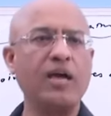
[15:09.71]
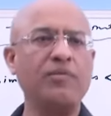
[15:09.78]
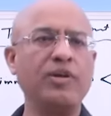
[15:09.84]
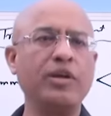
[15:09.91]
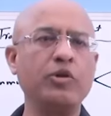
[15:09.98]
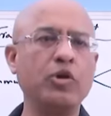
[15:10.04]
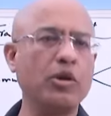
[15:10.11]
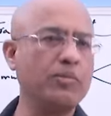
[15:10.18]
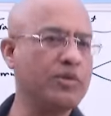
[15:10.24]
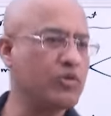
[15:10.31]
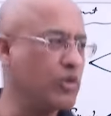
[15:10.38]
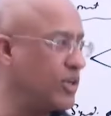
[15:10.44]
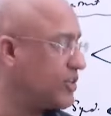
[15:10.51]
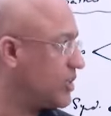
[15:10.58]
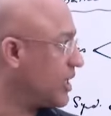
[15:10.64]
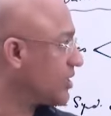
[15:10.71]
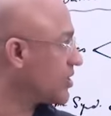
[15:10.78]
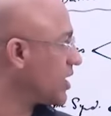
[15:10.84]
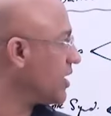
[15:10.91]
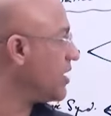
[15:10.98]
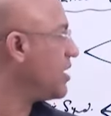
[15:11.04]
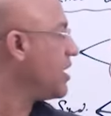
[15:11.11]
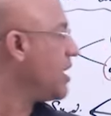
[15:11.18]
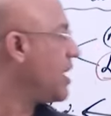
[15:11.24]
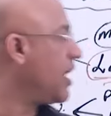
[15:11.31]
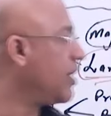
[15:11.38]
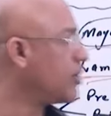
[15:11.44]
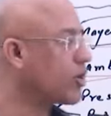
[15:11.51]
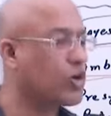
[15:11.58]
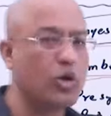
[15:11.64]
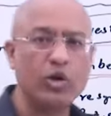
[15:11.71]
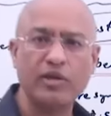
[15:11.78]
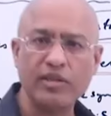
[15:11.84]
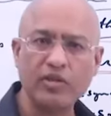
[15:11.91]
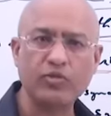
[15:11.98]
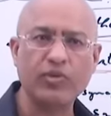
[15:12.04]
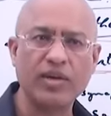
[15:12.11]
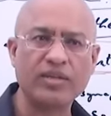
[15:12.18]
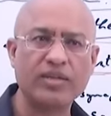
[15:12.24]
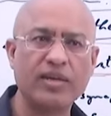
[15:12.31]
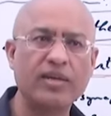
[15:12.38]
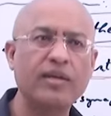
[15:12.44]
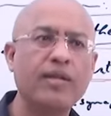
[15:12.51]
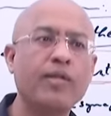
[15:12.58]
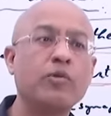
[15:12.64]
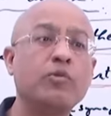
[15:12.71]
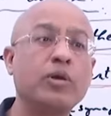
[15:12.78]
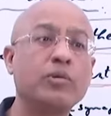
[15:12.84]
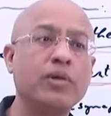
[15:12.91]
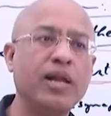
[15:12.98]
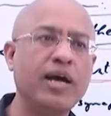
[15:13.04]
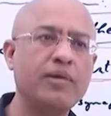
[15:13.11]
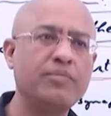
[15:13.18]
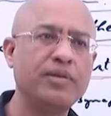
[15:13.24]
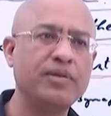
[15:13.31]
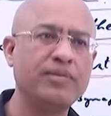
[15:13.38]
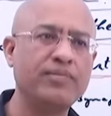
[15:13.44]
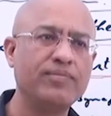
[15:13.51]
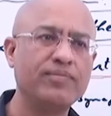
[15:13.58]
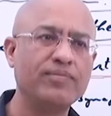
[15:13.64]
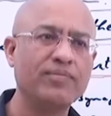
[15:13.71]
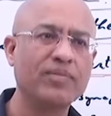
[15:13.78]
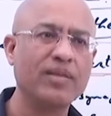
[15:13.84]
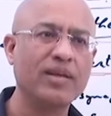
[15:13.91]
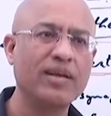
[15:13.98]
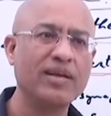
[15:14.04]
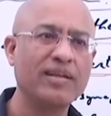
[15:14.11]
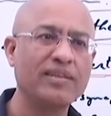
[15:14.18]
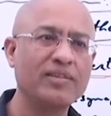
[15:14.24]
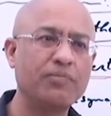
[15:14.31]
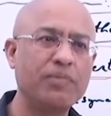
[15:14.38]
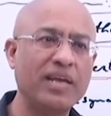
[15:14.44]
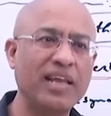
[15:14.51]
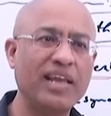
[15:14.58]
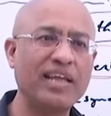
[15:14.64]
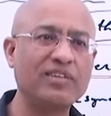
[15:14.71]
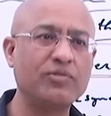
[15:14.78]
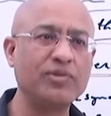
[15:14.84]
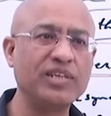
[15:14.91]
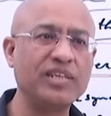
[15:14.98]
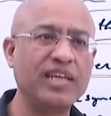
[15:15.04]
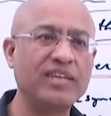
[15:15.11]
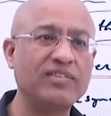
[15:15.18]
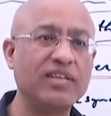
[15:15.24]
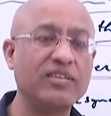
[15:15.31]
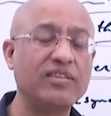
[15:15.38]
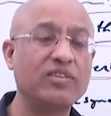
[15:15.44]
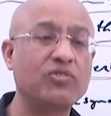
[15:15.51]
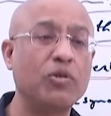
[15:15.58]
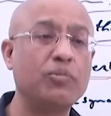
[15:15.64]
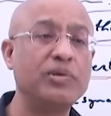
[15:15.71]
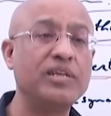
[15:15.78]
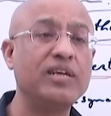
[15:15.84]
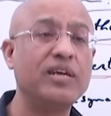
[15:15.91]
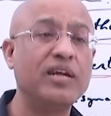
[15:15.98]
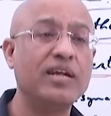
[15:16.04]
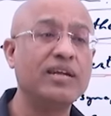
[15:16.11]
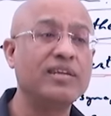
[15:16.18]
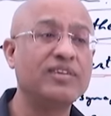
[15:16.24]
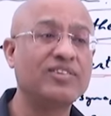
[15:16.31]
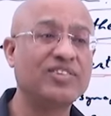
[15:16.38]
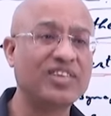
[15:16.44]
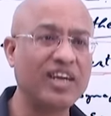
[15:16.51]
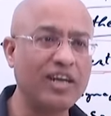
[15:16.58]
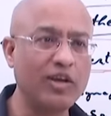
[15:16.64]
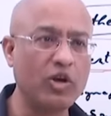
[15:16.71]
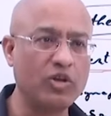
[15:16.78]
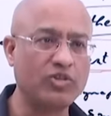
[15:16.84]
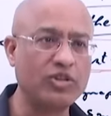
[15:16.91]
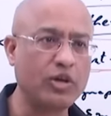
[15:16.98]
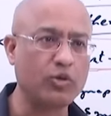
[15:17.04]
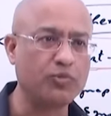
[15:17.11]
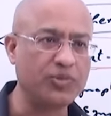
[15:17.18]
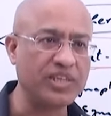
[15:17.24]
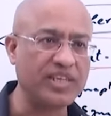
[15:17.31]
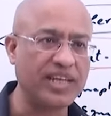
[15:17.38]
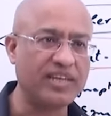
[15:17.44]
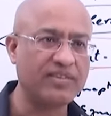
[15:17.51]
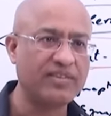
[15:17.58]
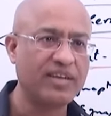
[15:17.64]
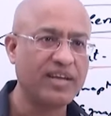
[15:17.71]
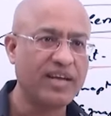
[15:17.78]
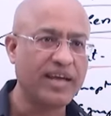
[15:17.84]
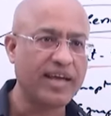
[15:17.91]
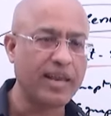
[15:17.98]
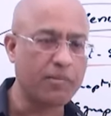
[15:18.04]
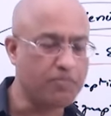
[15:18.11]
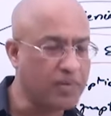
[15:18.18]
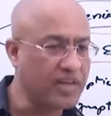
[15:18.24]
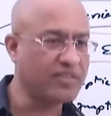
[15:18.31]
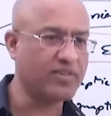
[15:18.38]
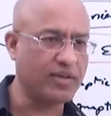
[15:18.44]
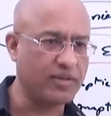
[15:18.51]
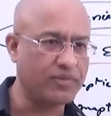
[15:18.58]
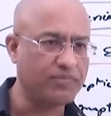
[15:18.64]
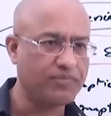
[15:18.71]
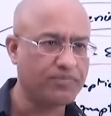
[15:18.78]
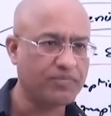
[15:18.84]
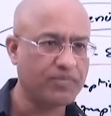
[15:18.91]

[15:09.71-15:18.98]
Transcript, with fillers: And when neuromuscular junction undergo dysfunction, what will happen? Painless weakness, and this will be sudden onset of weakness in a person